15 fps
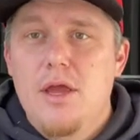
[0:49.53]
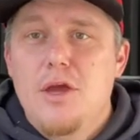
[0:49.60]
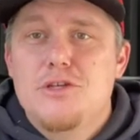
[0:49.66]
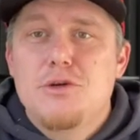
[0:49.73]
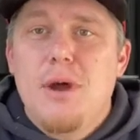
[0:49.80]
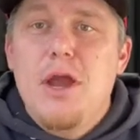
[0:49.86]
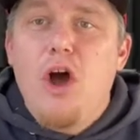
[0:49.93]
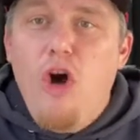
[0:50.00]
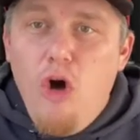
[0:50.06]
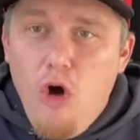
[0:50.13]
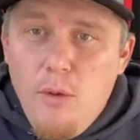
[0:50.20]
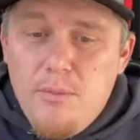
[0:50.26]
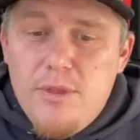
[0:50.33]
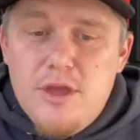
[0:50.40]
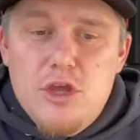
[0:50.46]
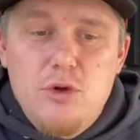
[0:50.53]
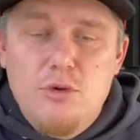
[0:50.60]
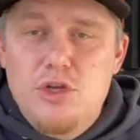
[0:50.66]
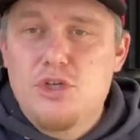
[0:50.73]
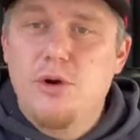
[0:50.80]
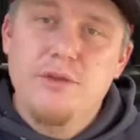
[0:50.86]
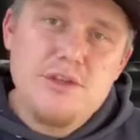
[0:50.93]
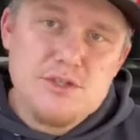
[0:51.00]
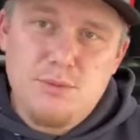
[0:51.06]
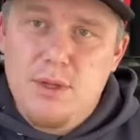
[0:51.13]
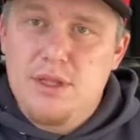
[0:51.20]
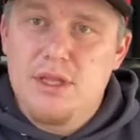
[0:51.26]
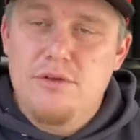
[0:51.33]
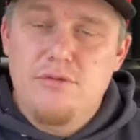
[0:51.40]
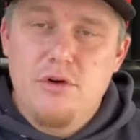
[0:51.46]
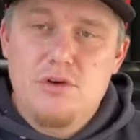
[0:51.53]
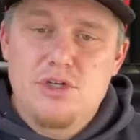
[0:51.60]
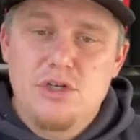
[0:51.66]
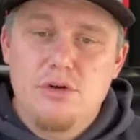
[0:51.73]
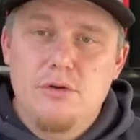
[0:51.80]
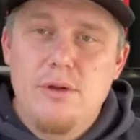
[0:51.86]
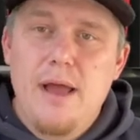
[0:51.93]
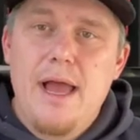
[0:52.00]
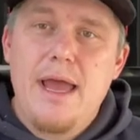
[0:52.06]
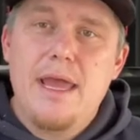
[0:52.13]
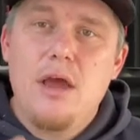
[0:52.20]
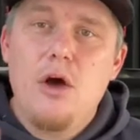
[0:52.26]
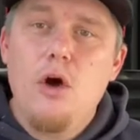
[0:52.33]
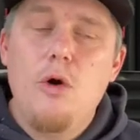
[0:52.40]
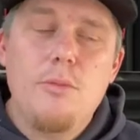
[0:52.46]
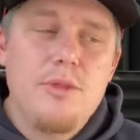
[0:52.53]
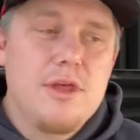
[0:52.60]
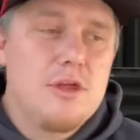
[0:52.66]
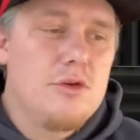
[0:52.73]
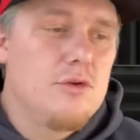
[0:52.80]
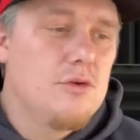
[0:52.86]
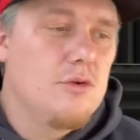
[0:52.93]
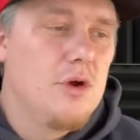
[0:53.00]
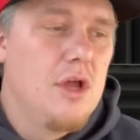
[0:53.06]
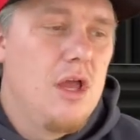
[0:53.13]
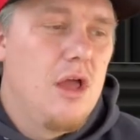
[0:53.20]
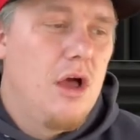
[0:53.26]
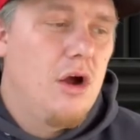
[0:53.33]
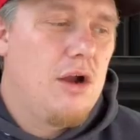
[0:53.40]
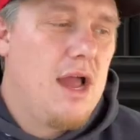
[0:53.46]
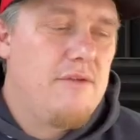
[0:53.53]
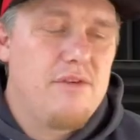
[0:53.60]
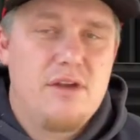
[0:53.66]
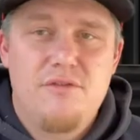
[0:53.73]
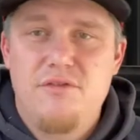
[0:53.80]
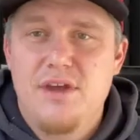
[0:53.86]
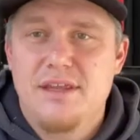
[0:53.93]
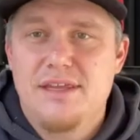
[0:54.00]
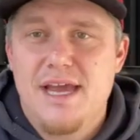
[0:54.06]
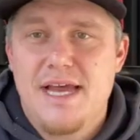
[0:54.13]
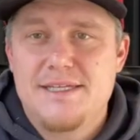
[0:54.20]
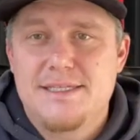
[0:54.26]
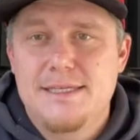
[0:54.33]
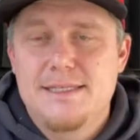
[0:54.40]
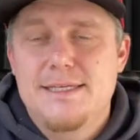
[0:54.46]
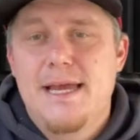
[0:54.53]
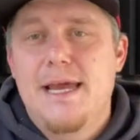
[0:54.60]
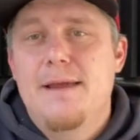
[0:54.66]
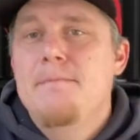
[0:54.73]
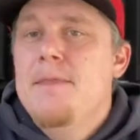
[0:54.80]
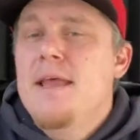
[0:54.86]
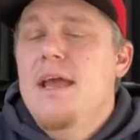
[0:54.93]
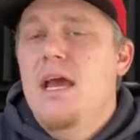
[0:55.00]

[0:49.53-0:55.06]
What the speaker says: So I hope that you enjoy this weekly devotional. I hope that you are having a fantastic day.